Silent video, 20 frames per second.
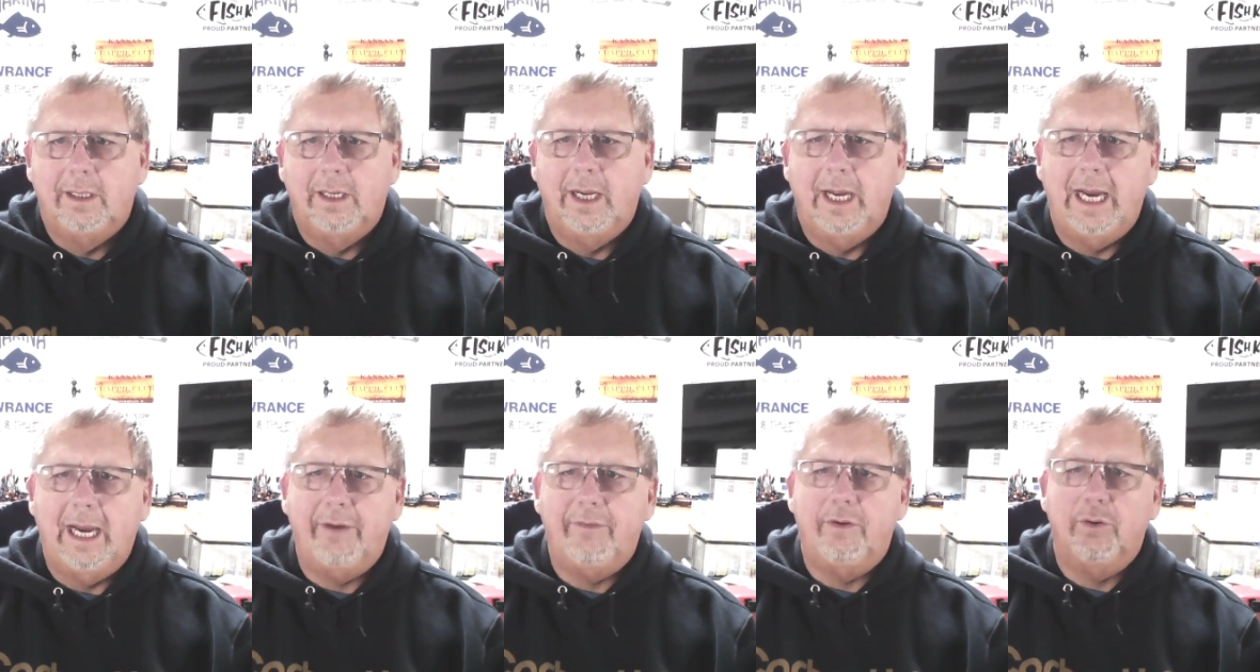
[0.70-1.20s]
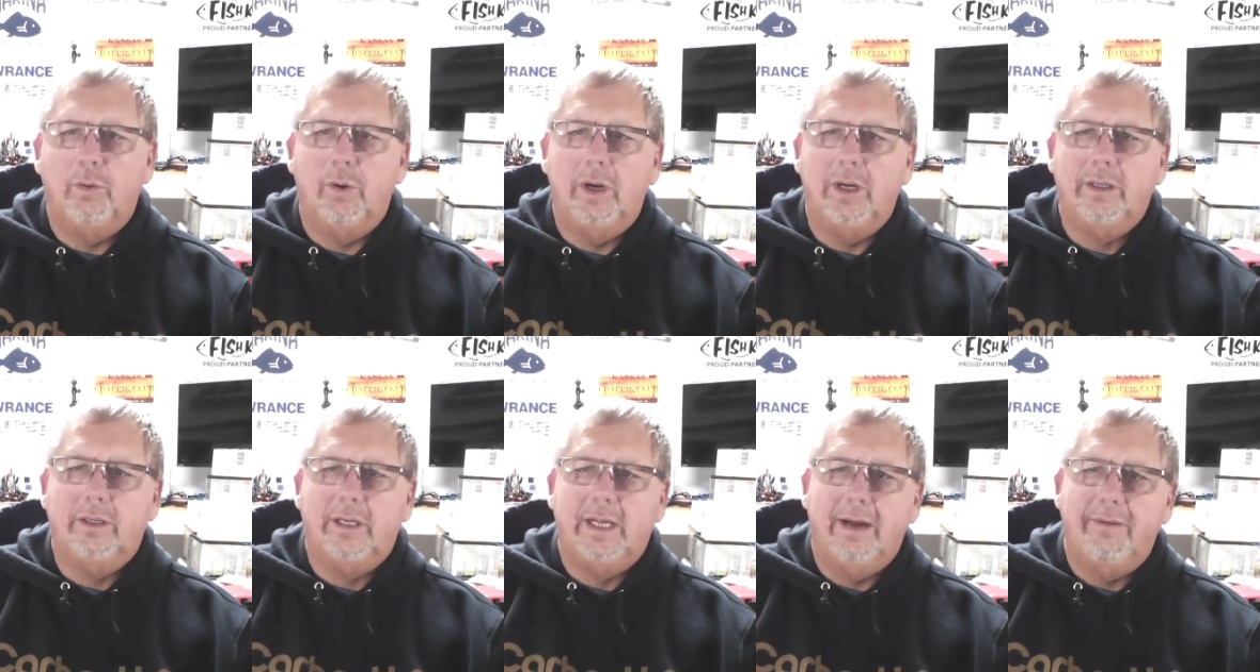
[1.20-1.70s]
Hey
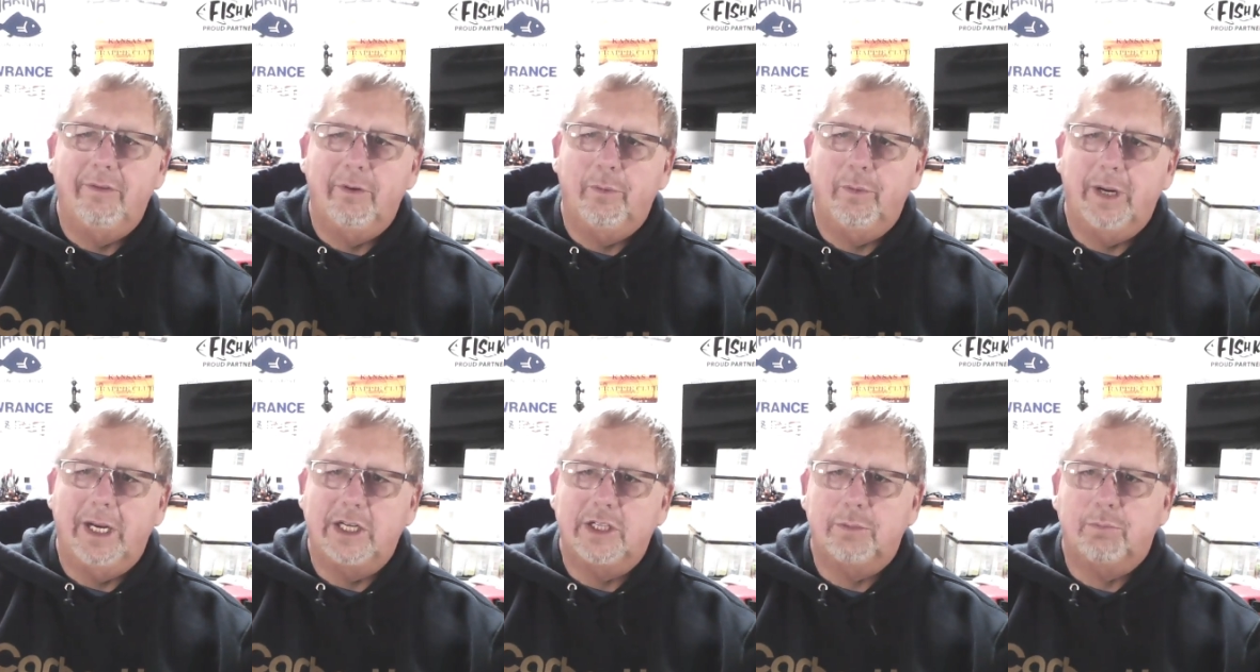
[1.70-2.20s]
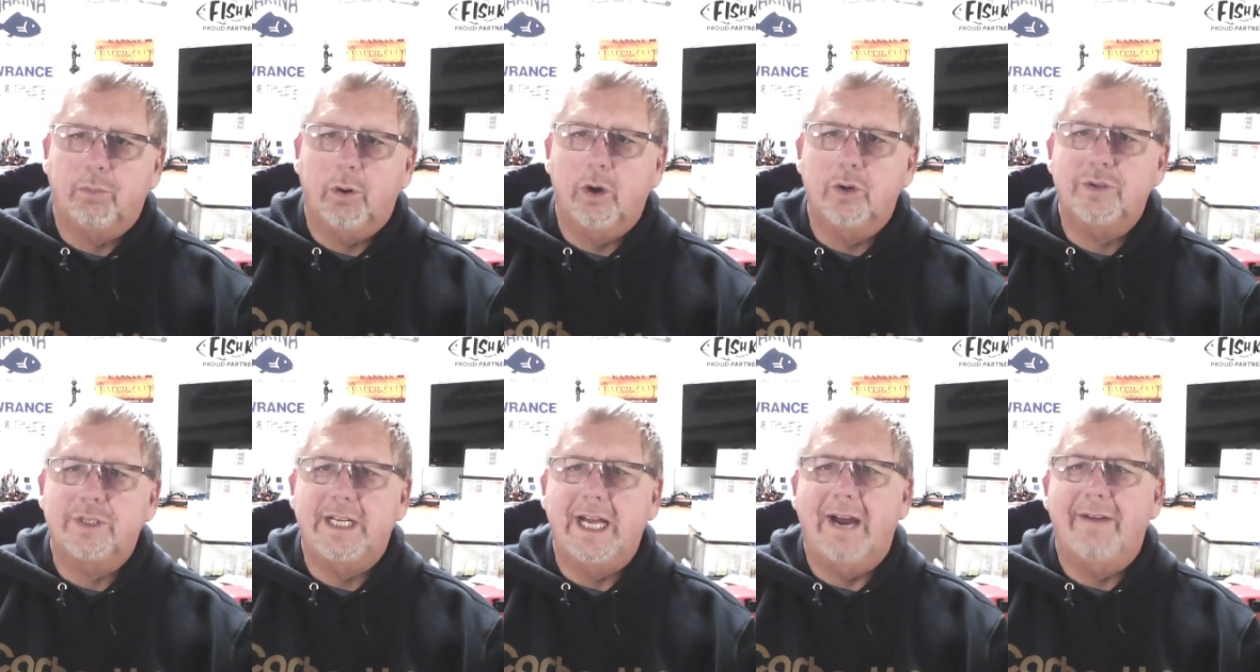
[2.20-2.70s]
everyone, Kevin Rich, pro
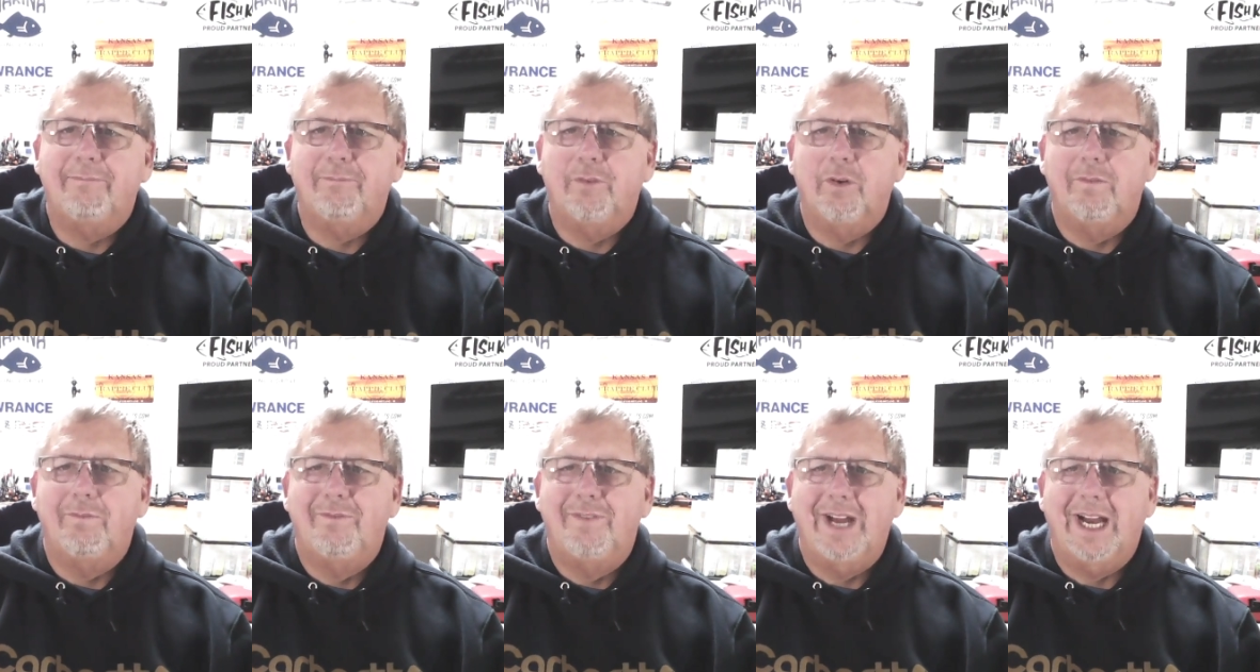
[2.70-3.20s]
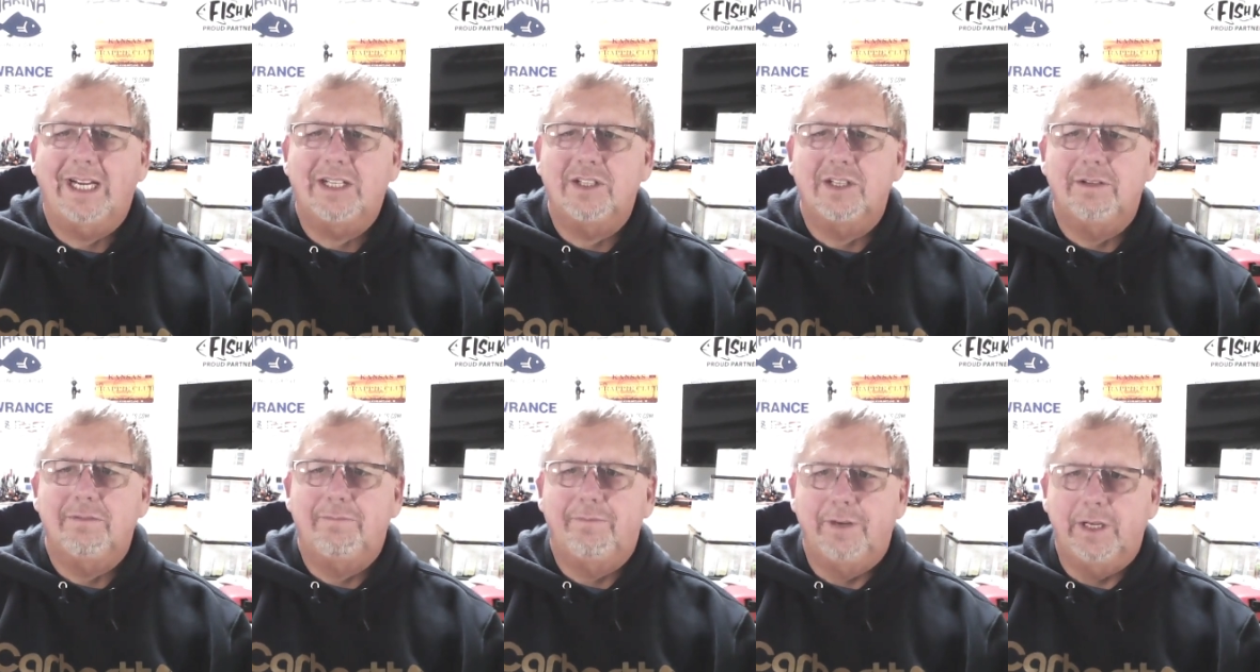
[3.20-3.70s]
staff for
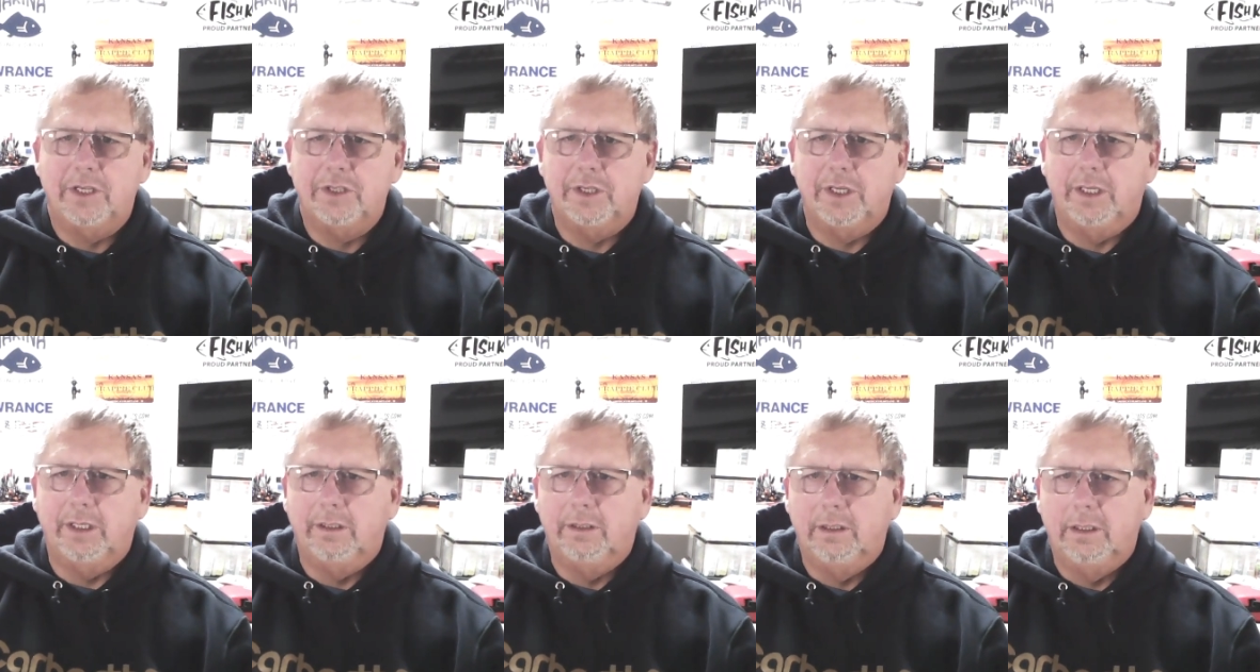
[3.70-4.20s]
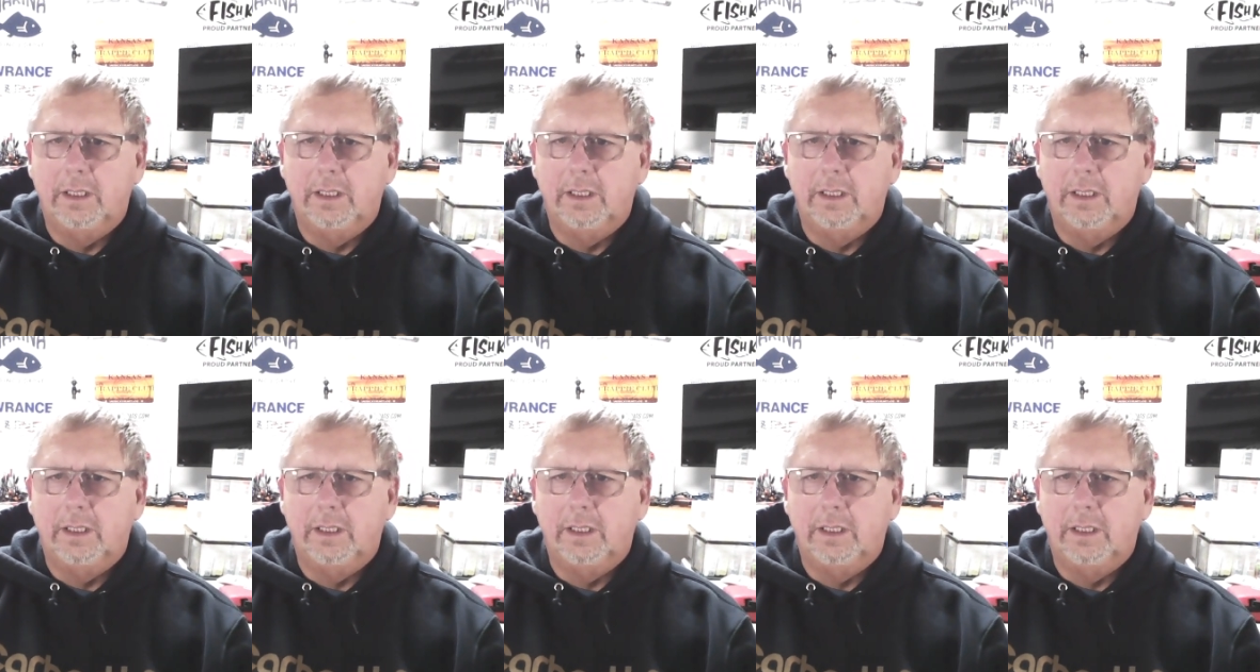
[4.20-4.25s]
Vexanfishing.